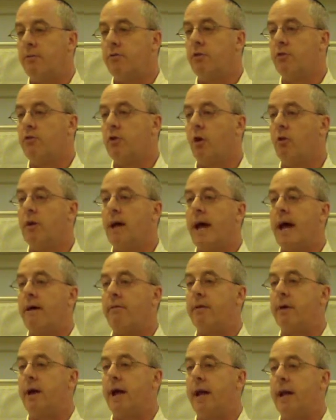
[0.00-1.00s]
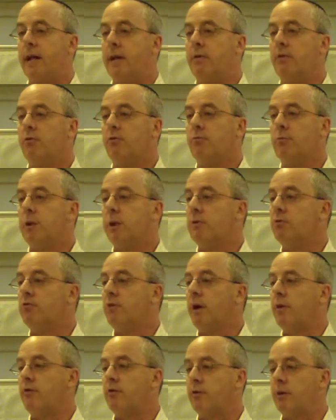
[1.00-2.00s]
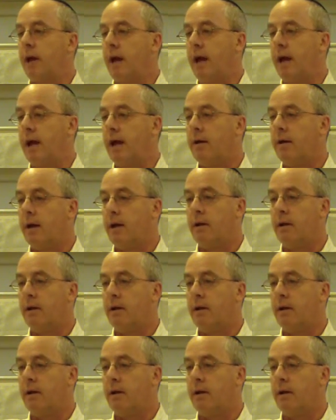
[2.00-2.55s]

If you don't have it, any please raise your hand.